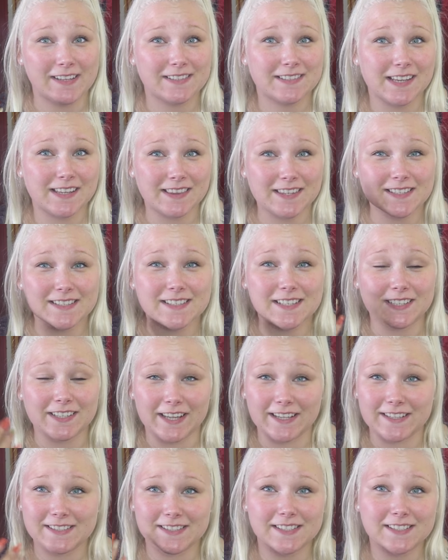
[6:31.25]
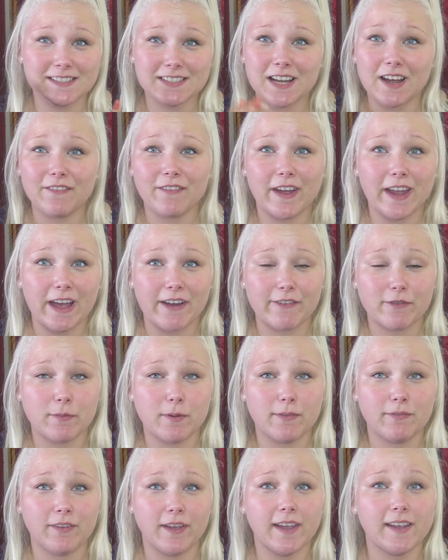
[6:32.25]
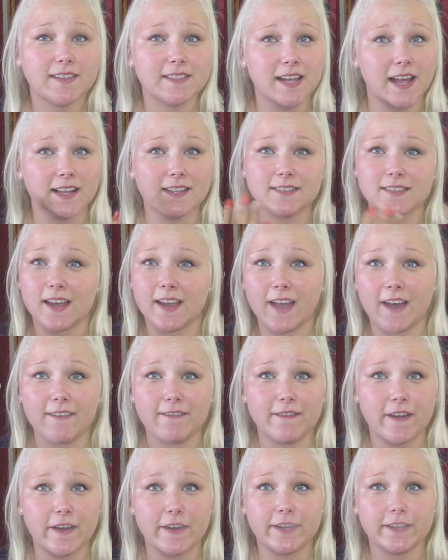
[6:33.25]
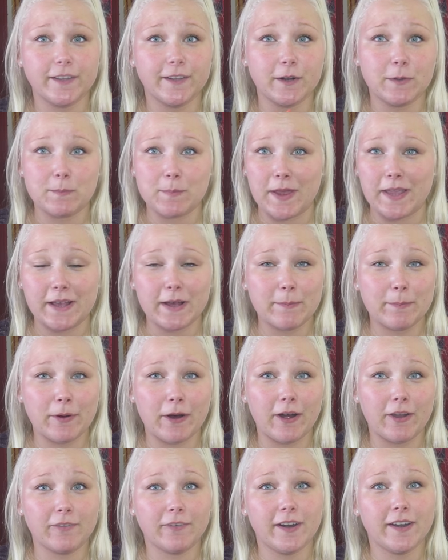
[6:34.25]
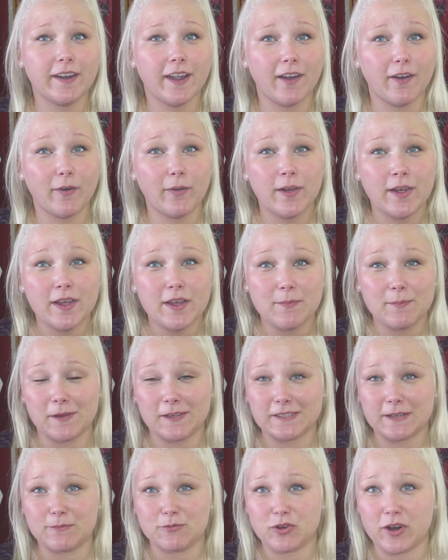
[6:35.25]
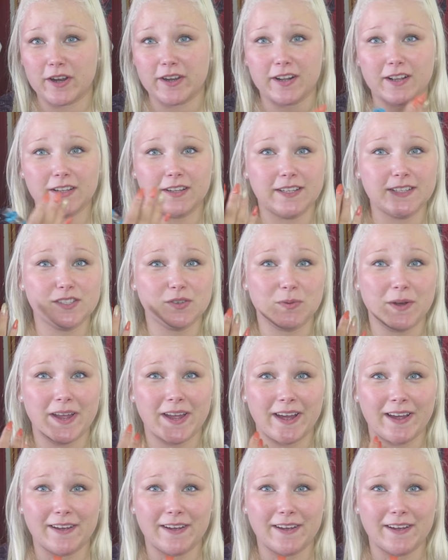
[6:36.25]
It's like this cleansing stuff I have on my face, hence I have very little makeup on right now because I'm trying to cleanse away.